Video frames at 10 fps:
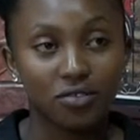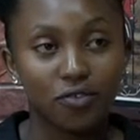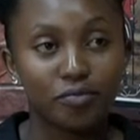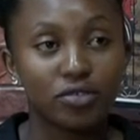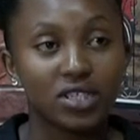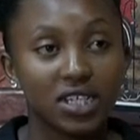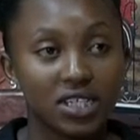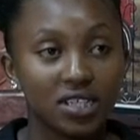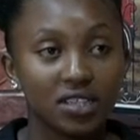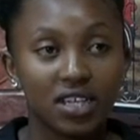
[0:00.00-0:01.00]
of
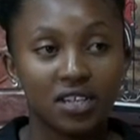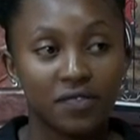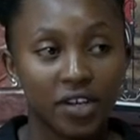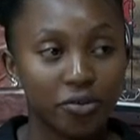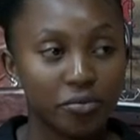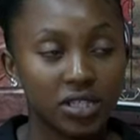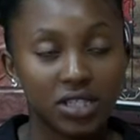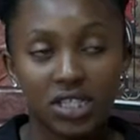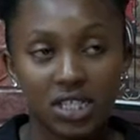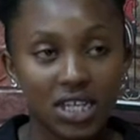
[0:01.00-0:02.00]
protecting the environment.